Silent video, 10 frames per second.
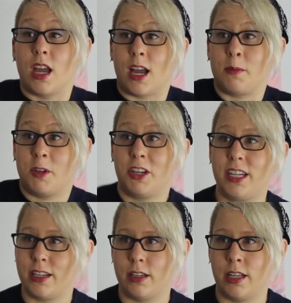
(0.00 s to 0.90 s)
I'm good.
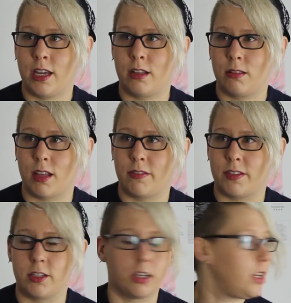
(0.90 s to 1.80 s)
Yeah, life
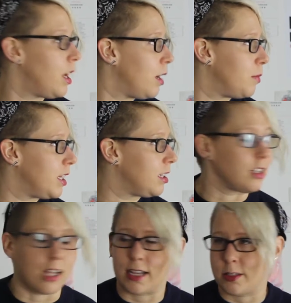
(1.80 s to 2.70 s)
is good. I'm in
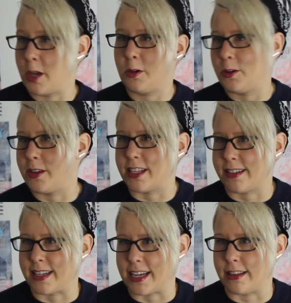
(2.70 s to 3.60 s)
Glasgow doing the
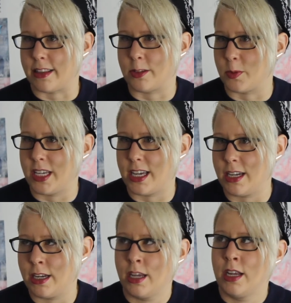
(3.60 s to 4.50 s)
stand this weekend,
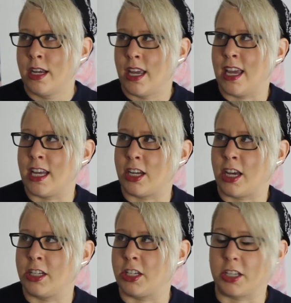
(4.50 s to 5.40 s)
and
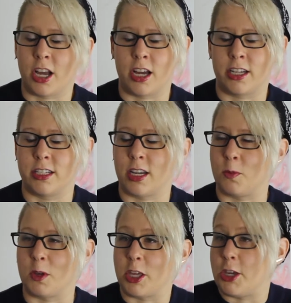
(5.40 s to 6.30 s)
I just got done
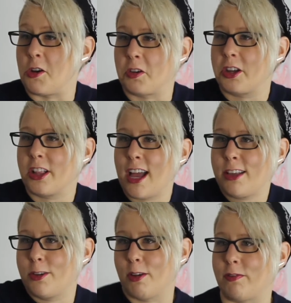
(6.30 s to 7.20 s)
with a yoga
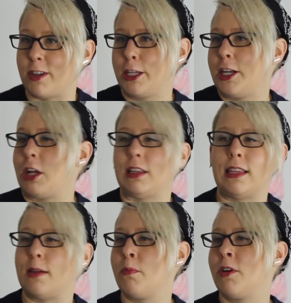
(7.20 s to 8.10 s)
class, so I'm feeling all
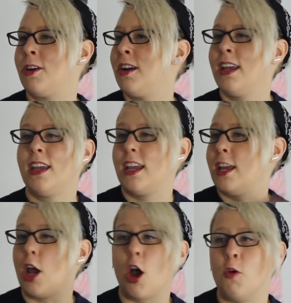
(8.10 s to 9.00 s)
limber
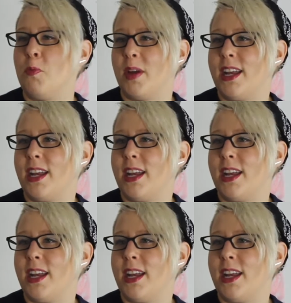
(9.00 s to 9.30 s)
and open.